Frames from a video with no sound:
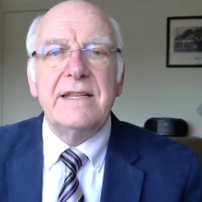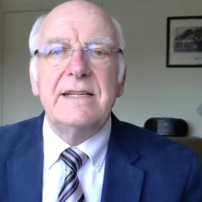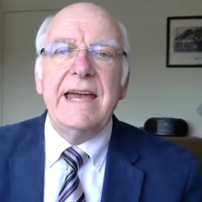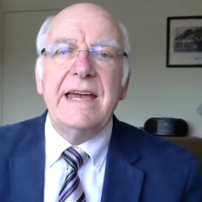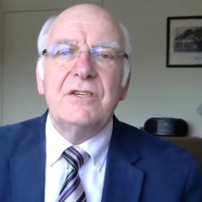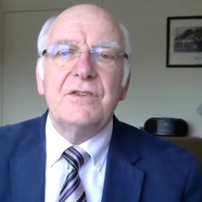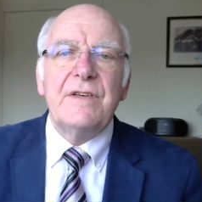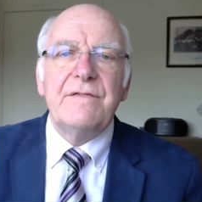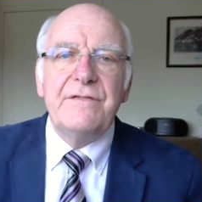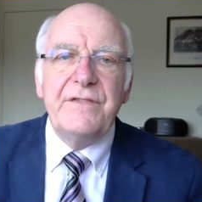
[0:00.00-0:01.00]
taste the
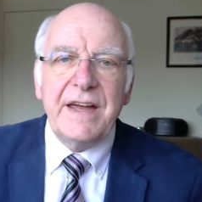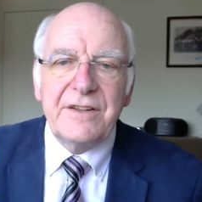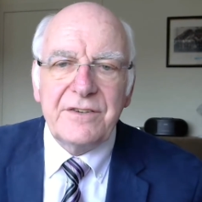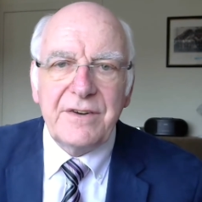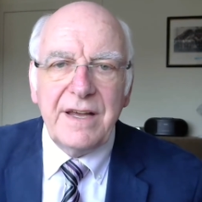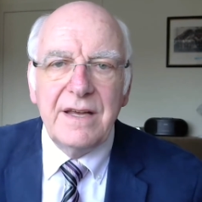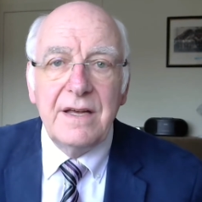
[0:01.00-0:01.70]
victory